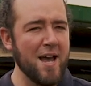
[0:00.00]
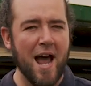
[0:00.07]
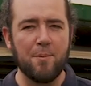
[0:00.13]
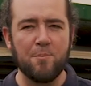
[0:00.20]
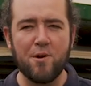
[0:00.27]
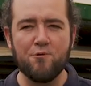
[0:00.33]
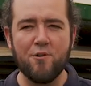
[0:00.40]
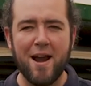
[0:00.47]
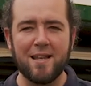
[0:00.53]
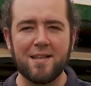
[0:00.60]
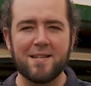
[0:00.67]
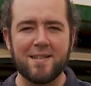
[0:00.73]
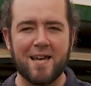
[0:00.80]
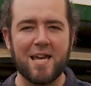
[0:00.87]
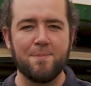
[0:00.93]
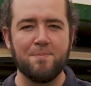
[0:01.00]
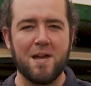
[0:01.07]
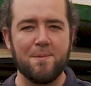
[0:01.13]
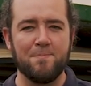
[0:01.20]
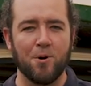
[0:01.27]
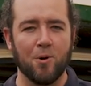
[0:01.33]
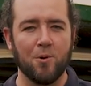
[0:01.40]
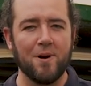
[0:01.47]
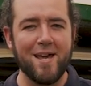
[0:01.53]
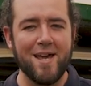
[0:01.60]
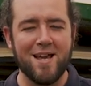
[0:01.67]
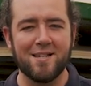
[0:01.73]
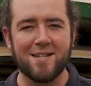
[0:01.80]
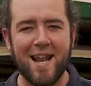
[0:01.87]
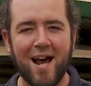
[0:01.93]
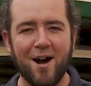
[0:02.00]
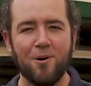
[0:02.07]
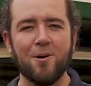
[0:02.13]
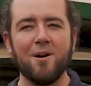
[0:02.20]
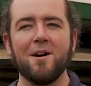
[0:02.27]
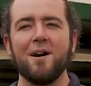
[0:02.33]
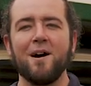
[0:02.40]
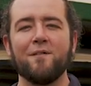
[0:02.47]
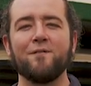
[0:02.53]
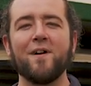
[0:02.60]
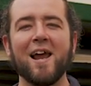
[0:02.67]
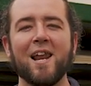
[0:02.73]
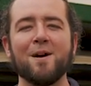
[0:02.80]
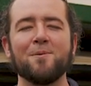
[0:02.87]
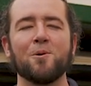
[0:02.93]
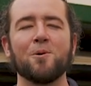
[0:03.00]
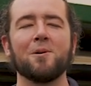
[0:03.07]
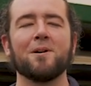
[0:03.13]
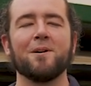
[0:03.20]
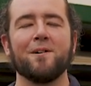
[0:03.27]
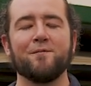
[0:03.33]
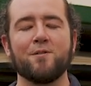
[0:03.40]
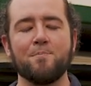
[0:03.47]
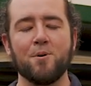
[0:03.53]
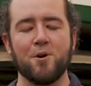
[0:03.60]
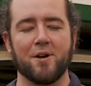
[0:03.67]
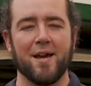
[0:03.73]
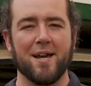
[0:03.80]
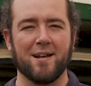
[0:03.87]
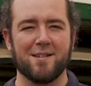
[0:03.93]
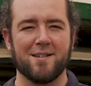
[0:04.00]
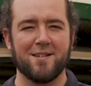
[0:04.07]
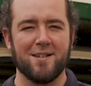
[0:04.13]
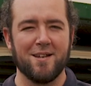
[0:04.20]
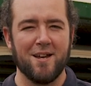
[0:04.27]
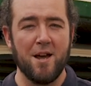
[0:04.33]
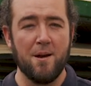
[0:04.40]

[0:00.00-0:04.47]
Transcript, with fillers: And we're ready to take people. It is now available for bookings.